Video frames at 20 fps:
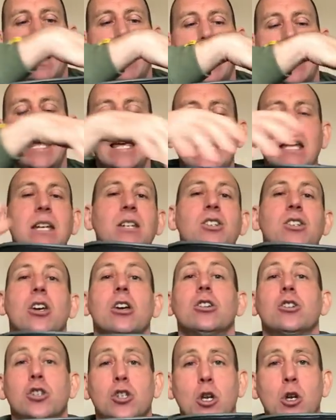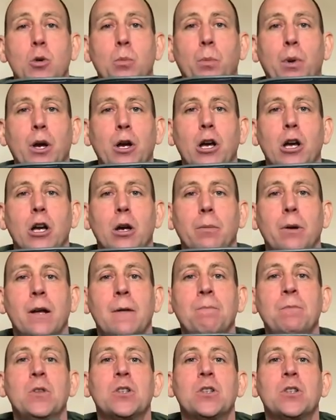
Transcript: It is superb.